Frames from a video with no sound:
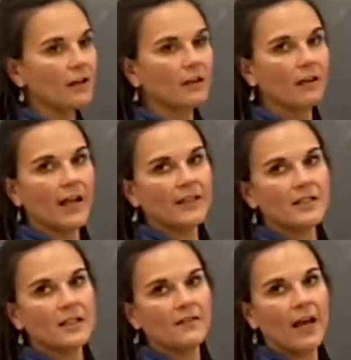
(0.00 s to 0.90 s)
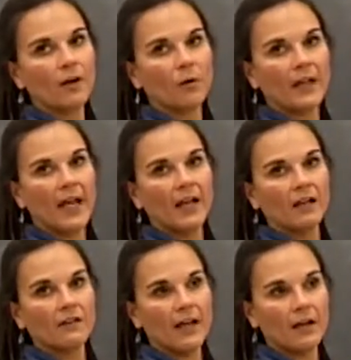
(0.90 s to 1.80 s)
done collecting in that
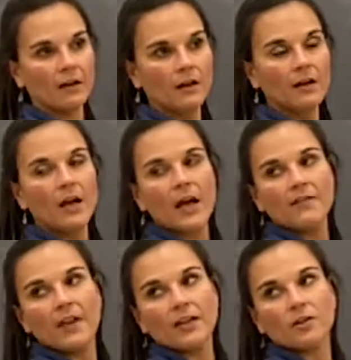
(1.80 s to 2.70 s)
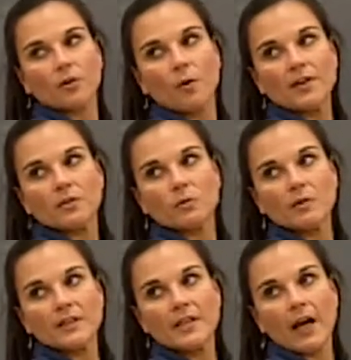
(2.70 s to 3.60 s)
organic layer, and then you're going to
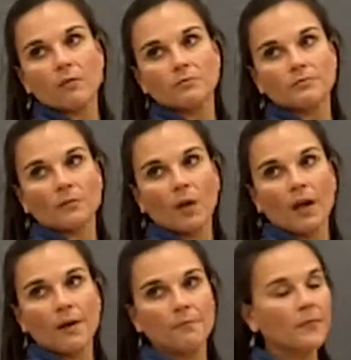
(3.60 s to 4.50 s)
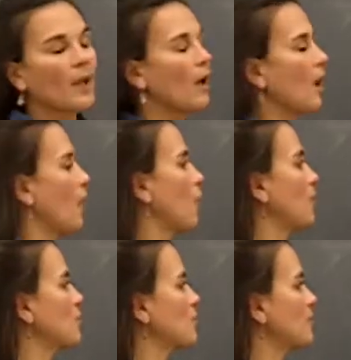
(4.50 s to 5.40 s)
cool it down, okay? And
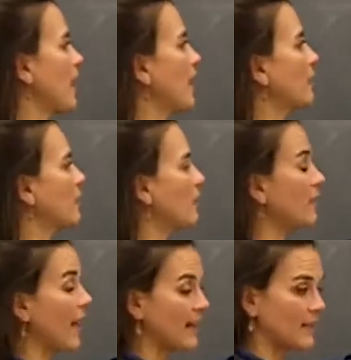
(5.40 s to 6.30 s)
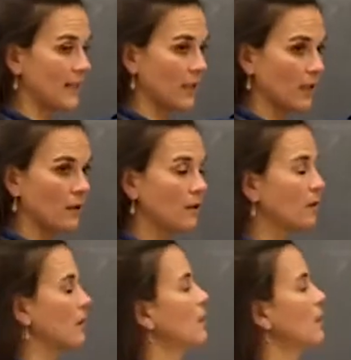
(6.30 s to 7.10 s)
once you're done collecting,